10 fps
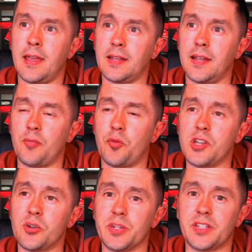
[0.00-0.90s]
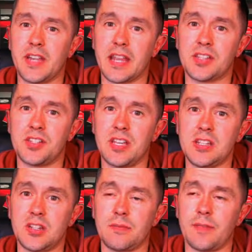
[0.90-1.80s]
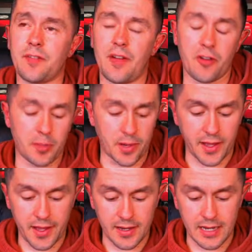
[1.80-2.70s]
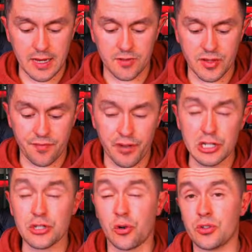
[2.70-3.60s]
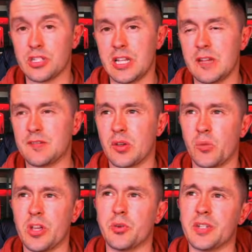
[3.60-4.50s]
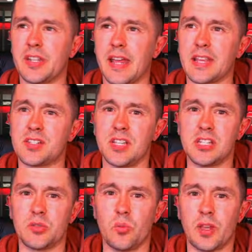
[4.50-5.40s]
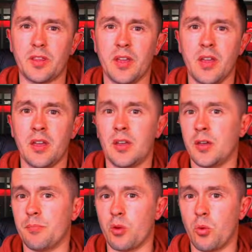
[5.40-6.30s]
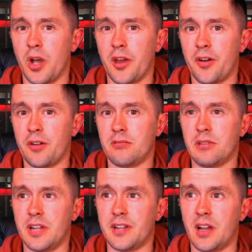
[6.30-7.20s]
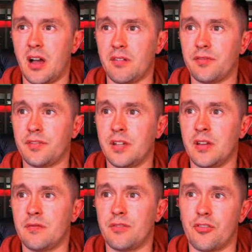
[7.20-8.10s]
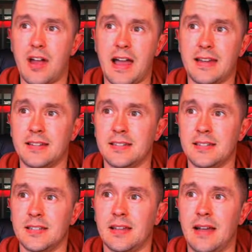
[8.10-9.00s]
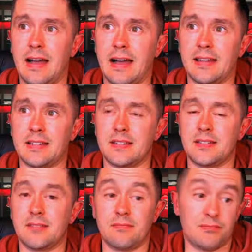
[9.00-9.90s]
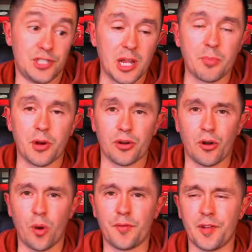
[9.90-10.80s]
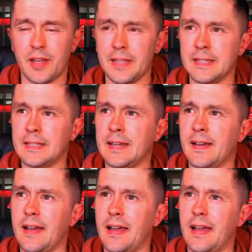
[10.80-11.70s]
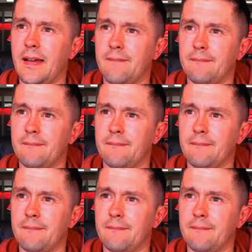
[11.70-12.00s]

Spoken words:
If we go into next season, if Eric Bailly leaves and Phil Jones leaves, and we go into next season with Maguire, Lindelof, Varane, and Timber, hopefully, I